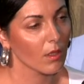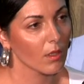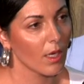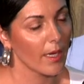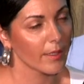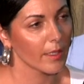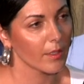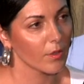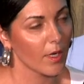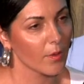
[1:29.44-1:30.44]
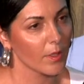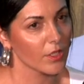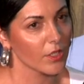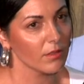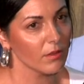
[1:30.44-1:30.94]
Uh, yeah, great
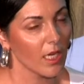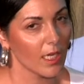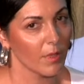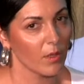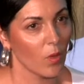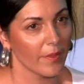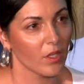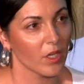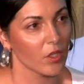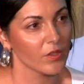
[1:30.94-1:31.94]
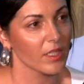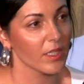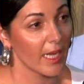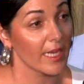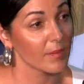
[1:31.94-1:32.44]
question, um, and one that I
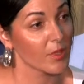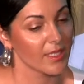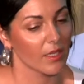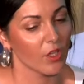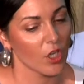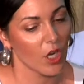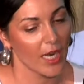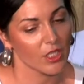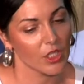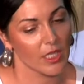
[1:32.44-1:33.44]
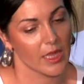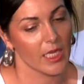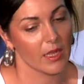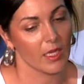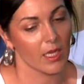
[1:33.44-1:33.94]
constantly ask myself. I, I, actually
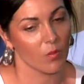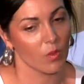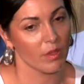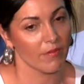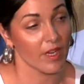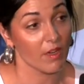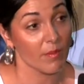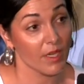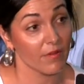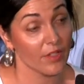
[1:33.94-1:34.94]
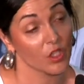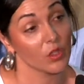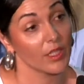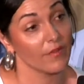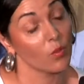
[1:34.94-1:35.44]
think that it would be very
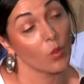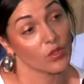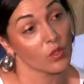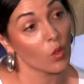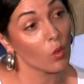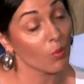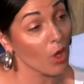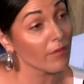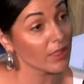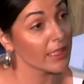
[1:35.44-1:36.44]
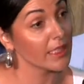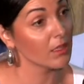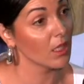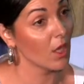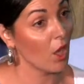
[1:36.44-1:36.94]
beneficial if it wasn't all privately
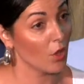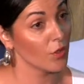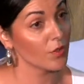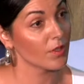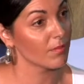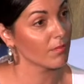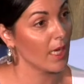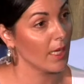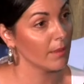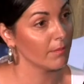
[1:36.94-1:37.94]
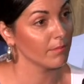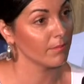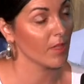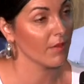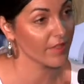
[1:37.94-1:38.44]
owned um,
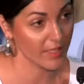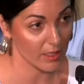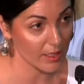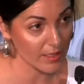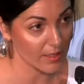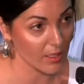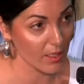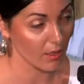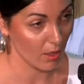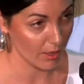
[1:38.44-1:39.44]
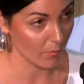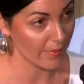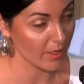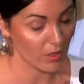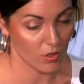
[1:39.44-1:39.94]
facilities like the
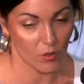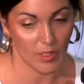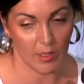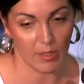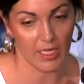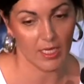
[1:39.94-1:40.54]
one that you're talking about,